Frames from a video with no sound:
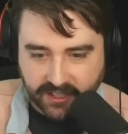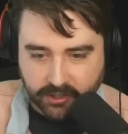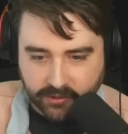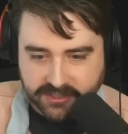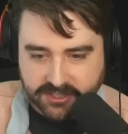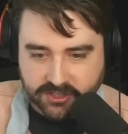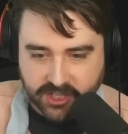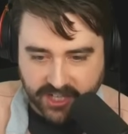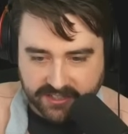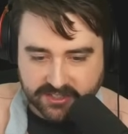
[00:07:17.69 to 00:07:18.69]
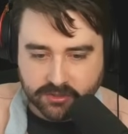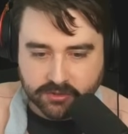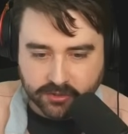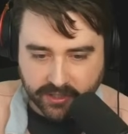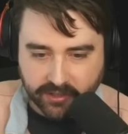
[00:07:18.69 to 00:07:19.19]
increased chance to
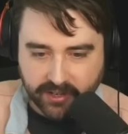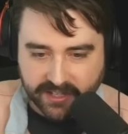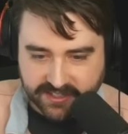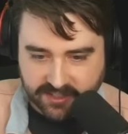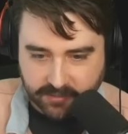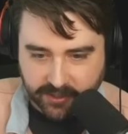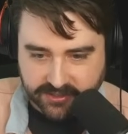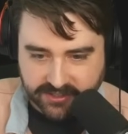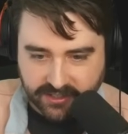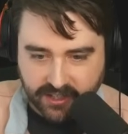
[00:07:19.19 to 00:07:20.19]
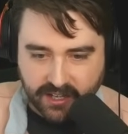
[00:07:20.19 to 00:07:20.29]
trigger Essence Burst.